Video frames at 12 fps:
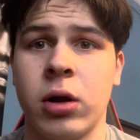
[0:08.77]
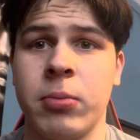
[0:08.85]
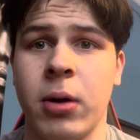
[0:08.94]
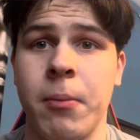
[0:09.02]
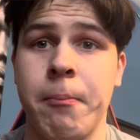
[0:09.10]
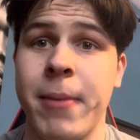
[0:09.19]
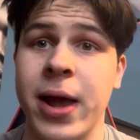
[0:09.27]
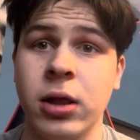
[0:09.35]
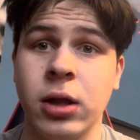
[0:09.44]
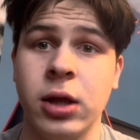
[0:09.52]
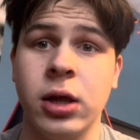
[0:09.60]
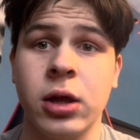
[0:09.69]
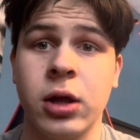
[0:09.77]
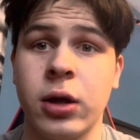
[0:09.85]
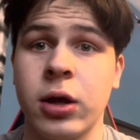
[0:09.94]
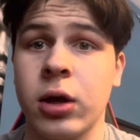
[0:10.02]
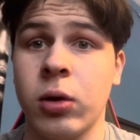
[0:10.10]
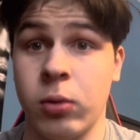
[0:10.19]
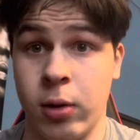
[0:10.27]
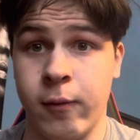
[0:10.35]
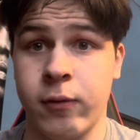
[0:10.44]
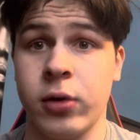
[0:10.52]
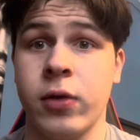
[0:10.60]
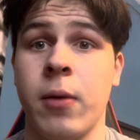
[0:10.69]
but mainly going to go
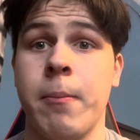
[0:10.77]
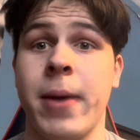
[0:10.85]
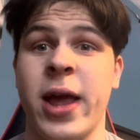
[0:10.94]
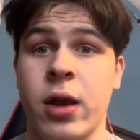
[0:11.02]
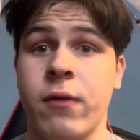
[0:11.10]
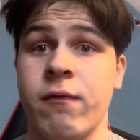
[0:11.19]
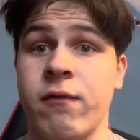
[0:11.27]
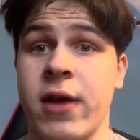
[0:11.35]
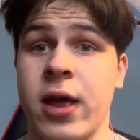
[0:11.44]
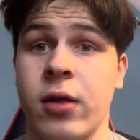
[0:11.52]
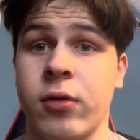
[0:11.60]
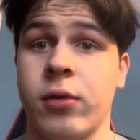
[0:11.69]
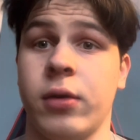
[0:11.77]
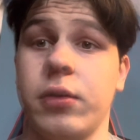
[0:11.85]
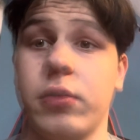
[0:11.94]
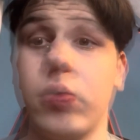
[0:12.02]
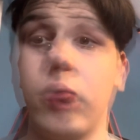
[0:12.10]
over the main event. So let's go.